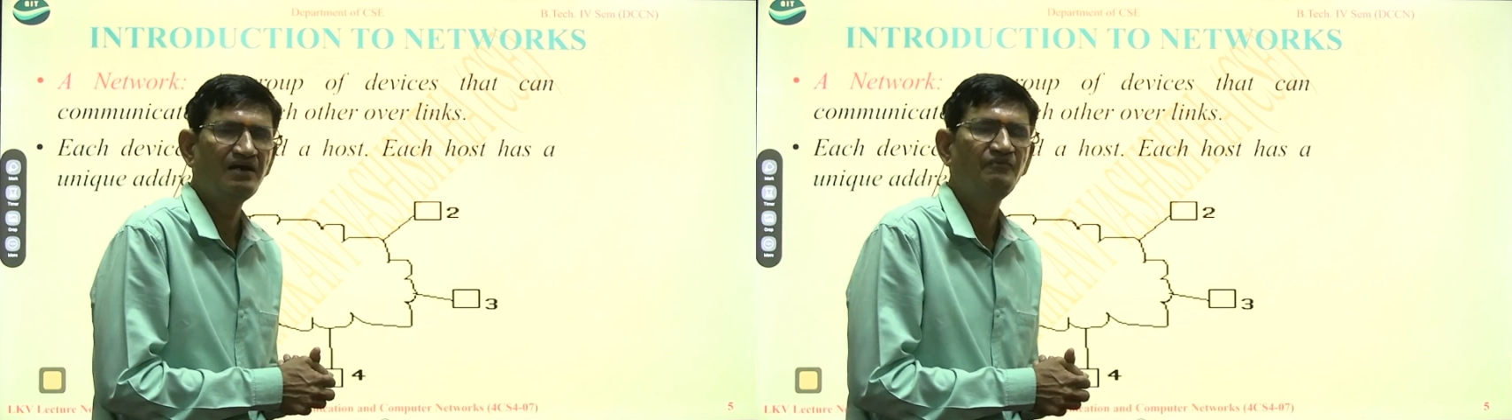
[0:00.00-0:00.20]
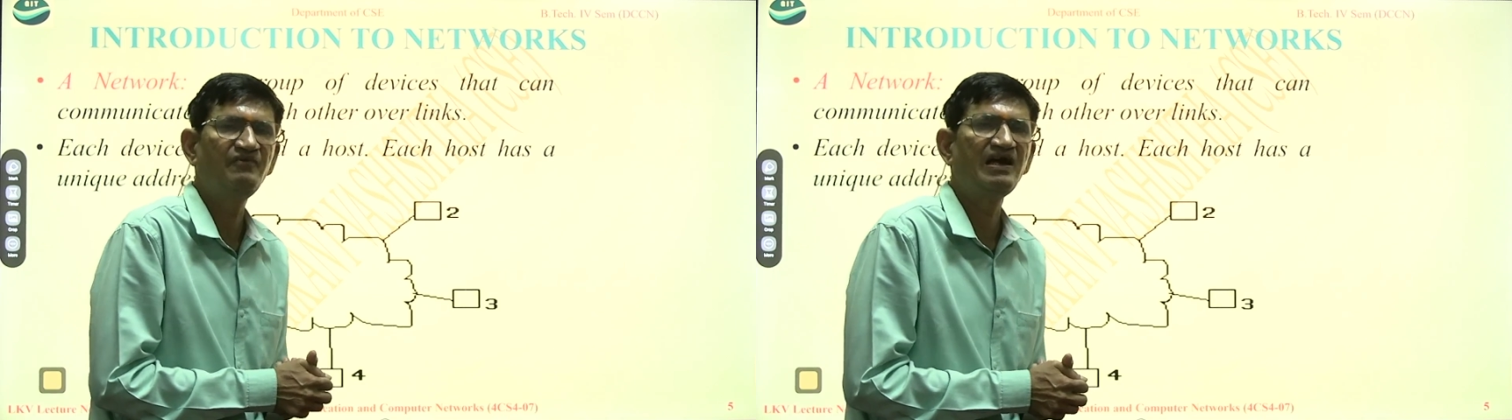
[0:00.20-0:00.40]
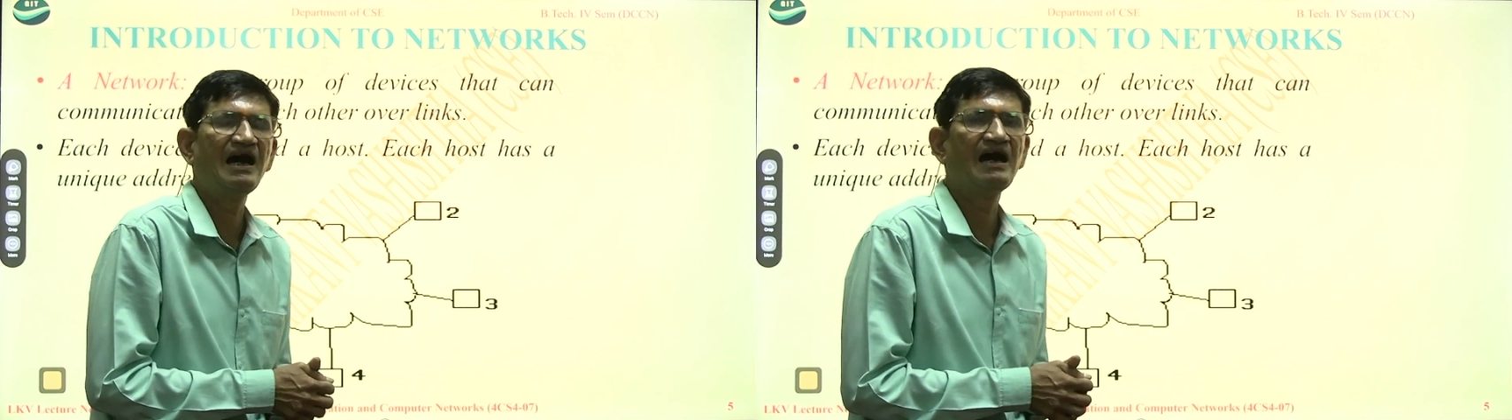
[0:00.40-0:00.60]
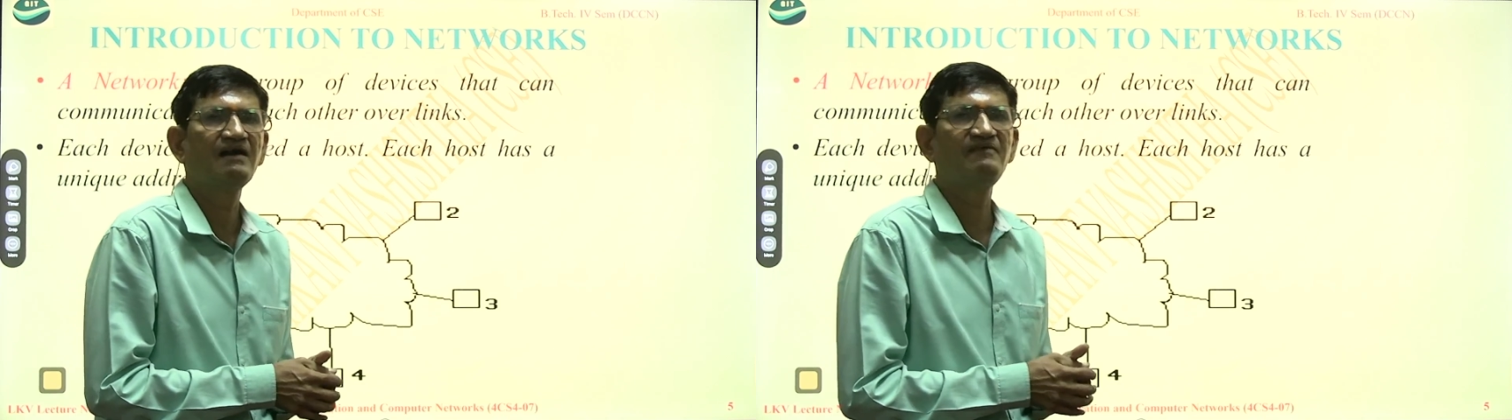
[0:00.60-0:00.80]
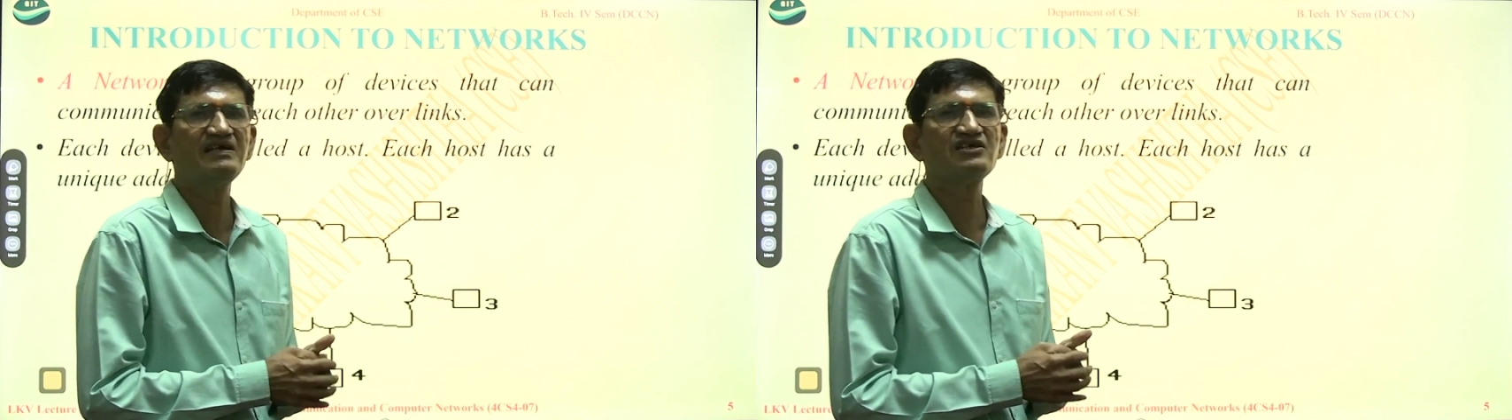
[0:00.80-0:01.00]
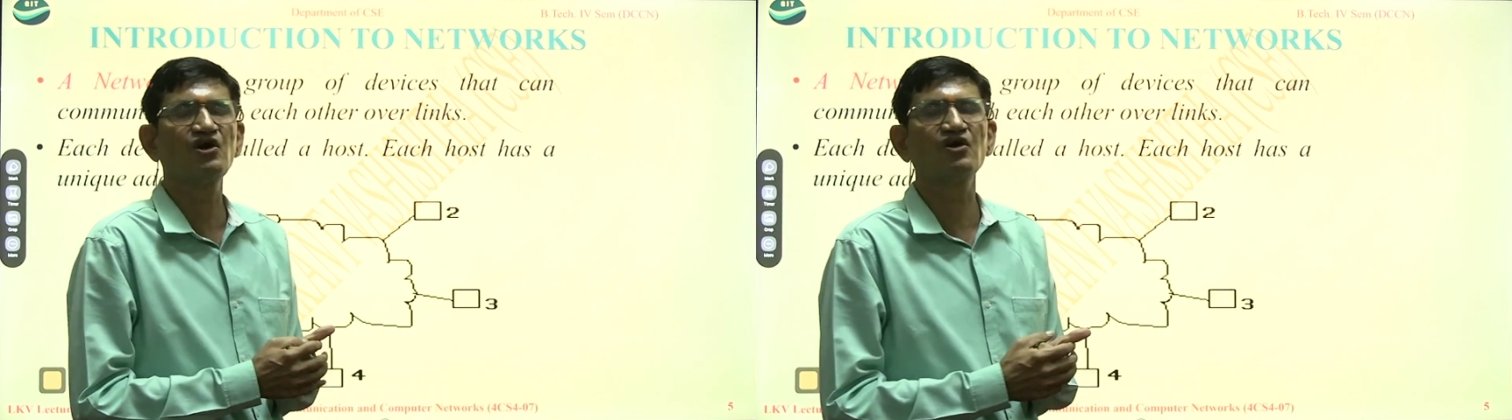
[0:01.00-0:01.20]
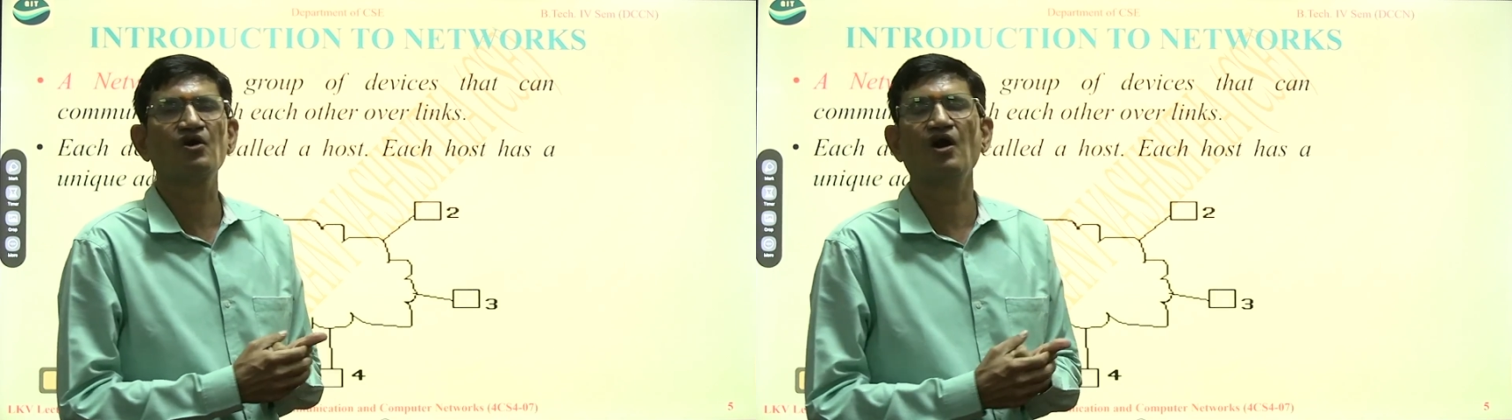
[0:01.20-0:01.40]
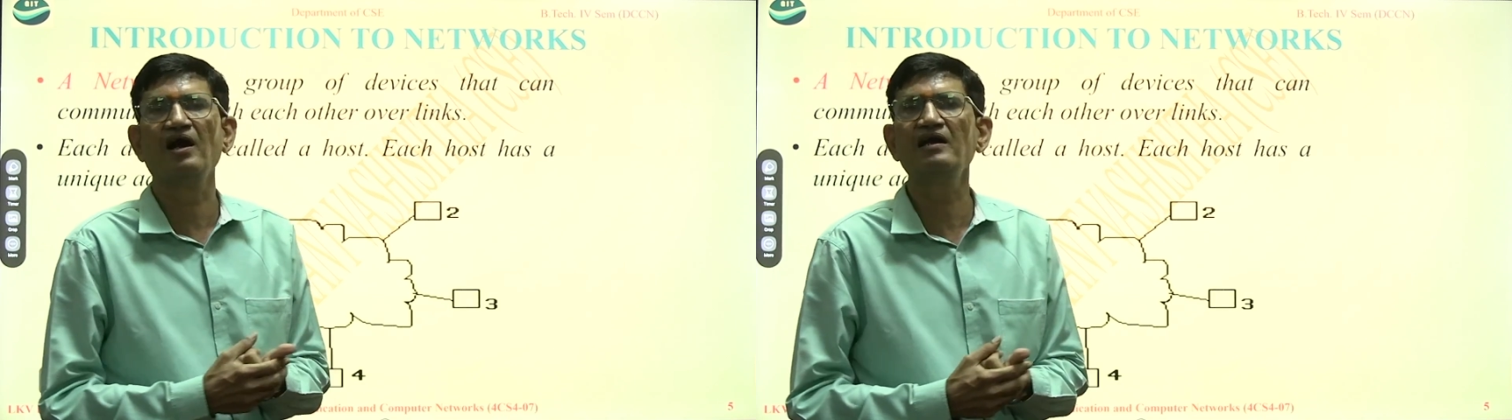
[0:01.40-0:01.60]
we are always are
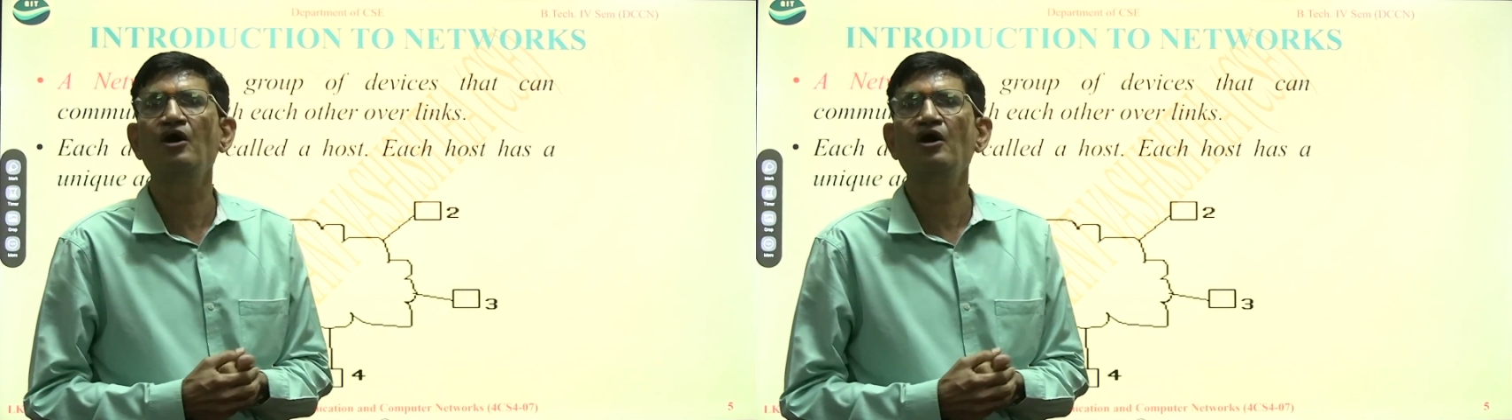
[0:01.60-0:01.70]
called